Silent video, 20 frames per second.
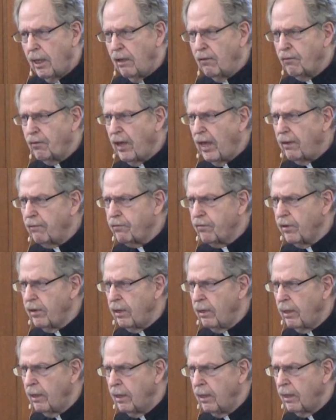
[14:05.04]
If heaven
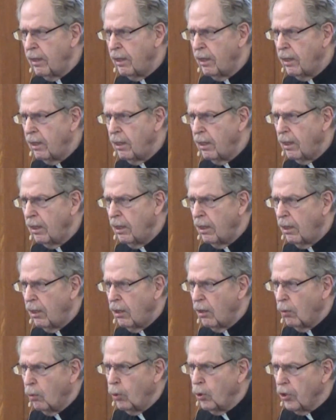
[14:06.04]

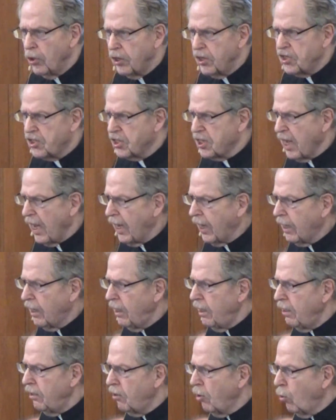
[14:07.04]
were
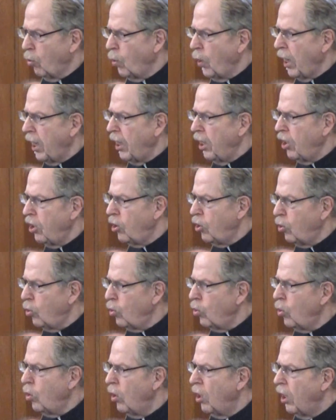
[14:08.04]
exactly the way you
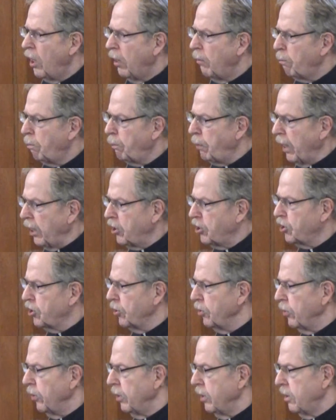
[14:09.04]

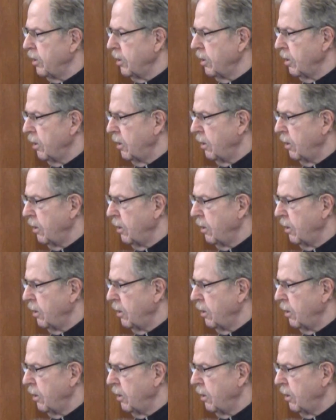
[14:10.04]
picture it,